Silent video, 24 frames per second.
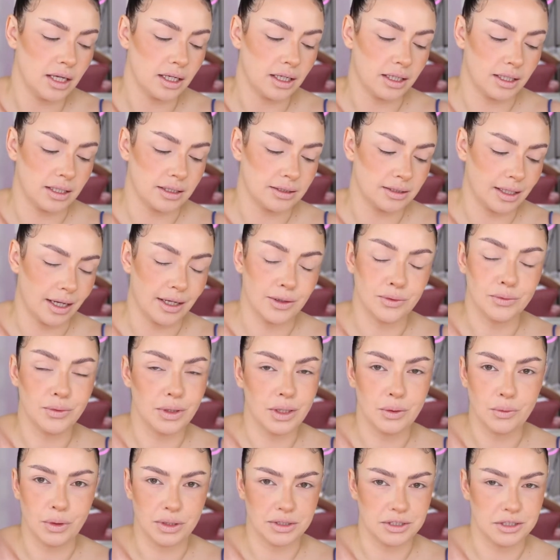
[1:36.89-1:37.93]
because I
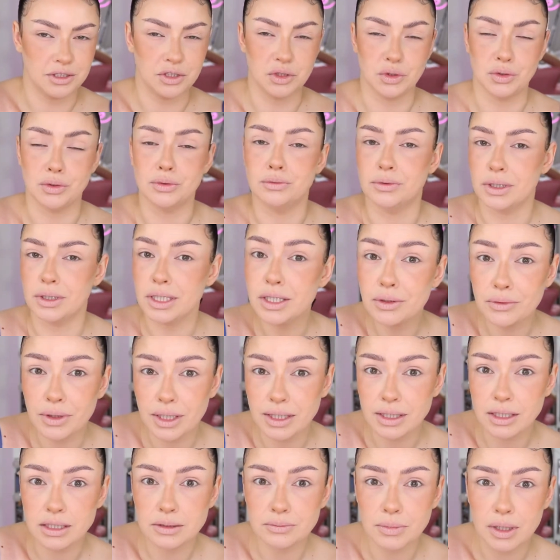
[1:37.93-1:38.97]
really wanted to
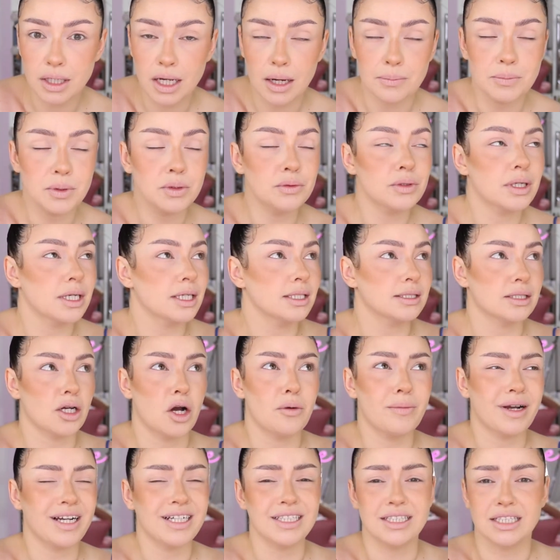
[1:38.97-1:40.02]
recreate this makeup look, because oh
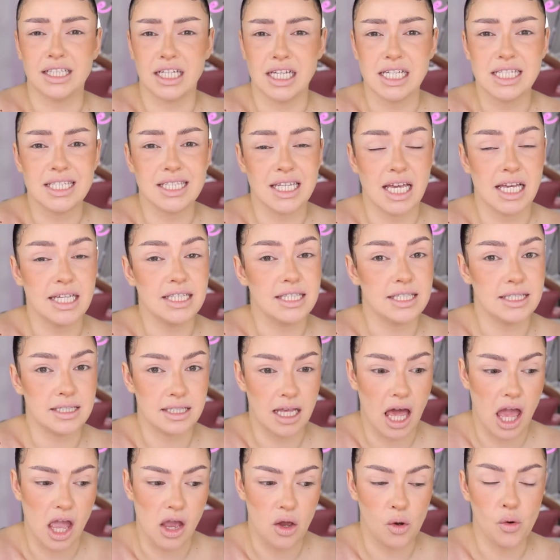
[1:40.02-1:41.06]
my goodness, it's
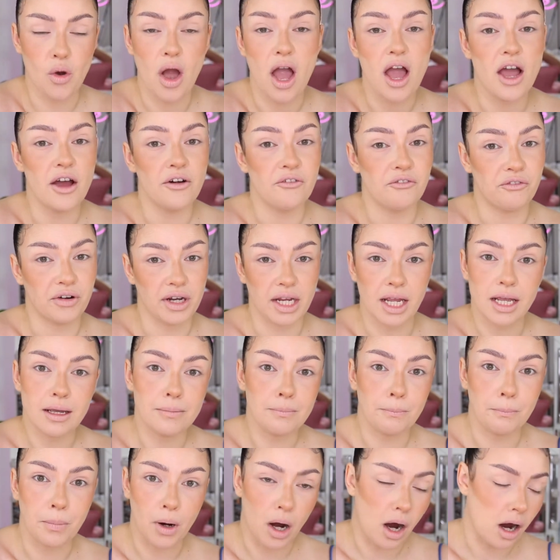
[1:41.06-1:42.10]
so
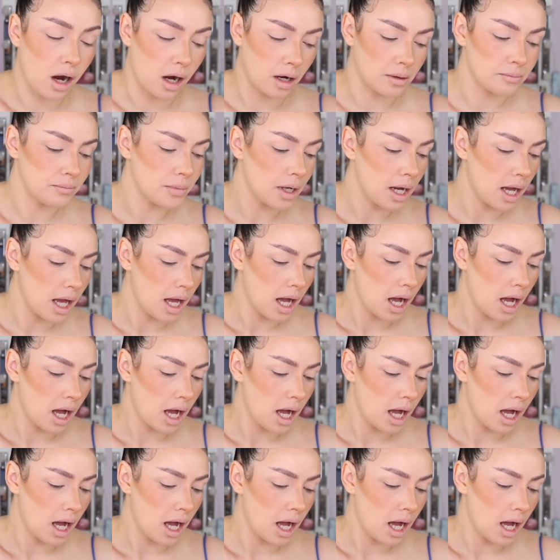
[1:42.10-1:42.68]
freaking bomb.